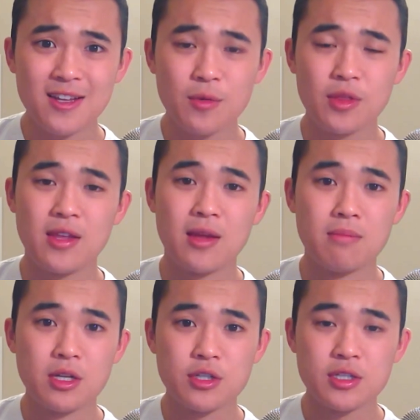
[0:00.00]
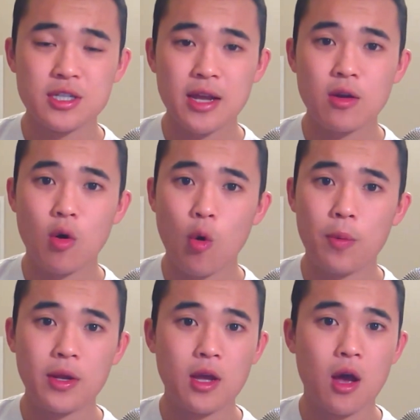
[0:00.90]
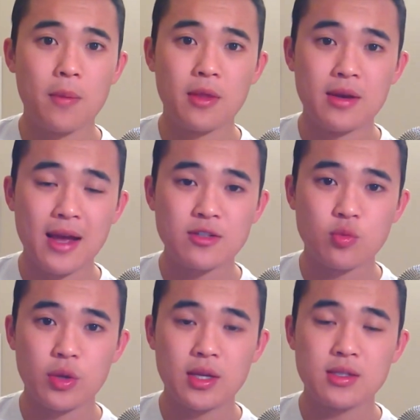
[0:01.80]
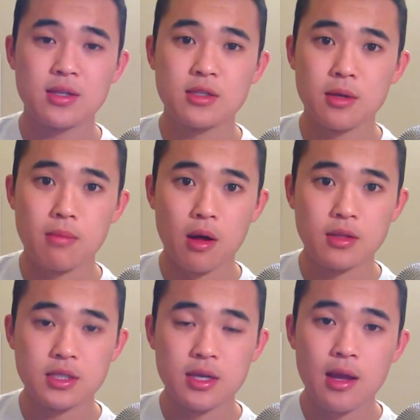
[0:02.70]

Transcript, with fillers: with the admission cycle opening up in the next weeks to months,